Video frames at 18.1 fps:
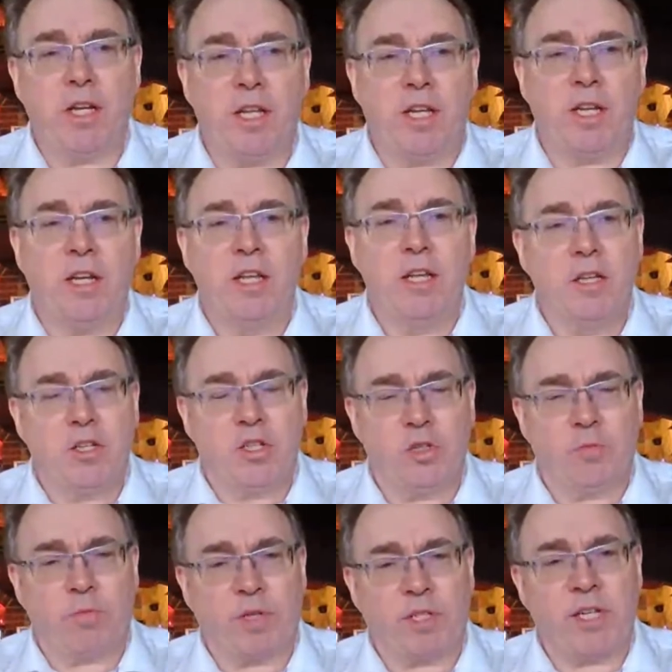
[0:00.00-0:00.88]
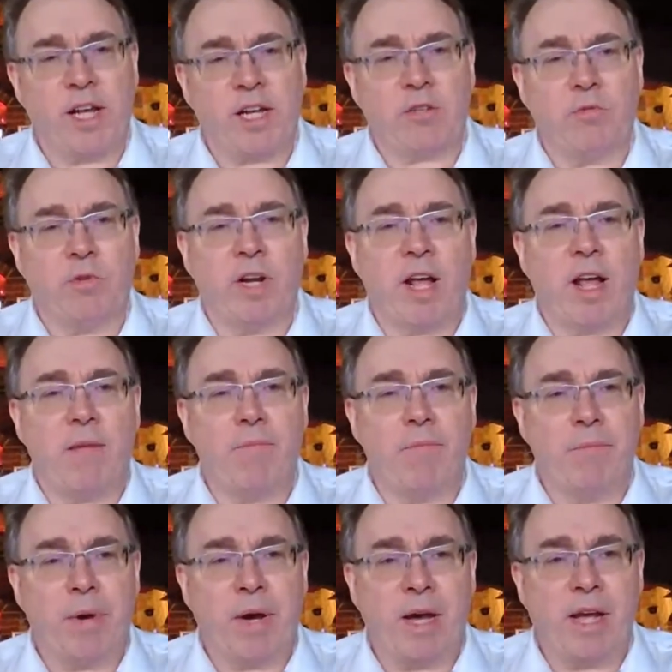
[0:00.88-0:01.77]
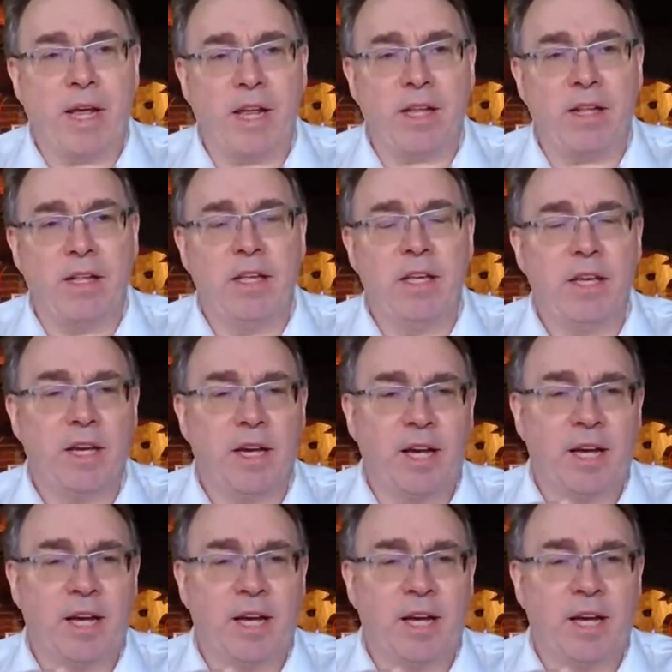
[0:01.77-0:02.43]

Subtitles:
I need to protect what I'm buying